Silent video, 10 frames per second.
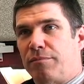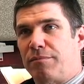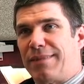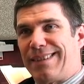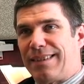
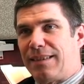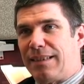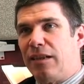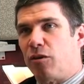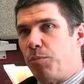
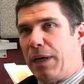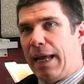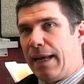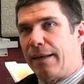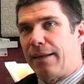single
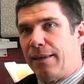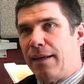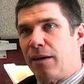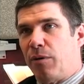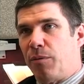plant in
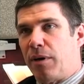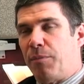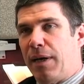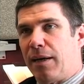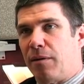there. We wanted to
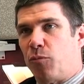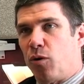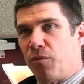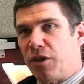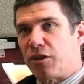make a more
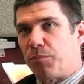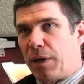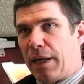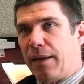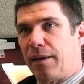efficient
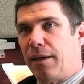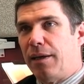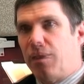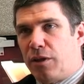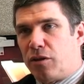plant.
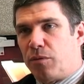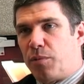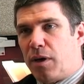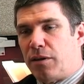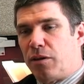The original
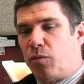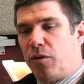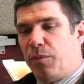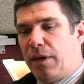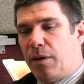project would
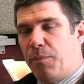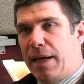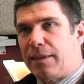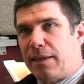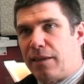have been a
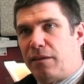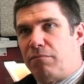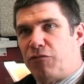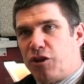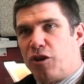basic
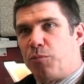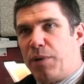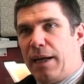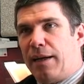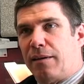chiller
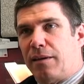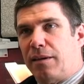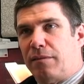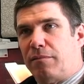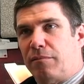plant
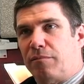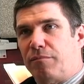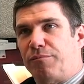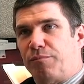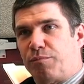that
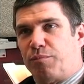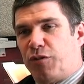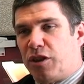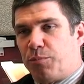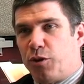
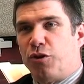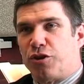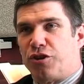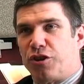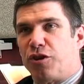just
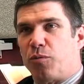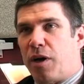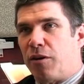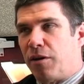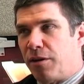produces chilled
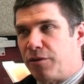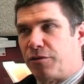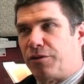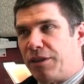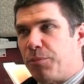water in the
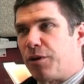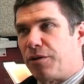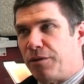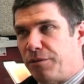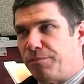
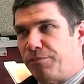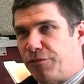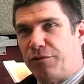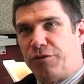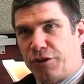typical
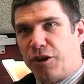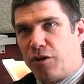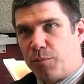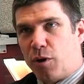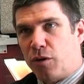
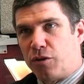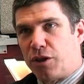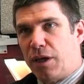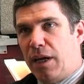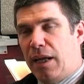chiller
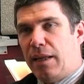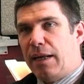approach. The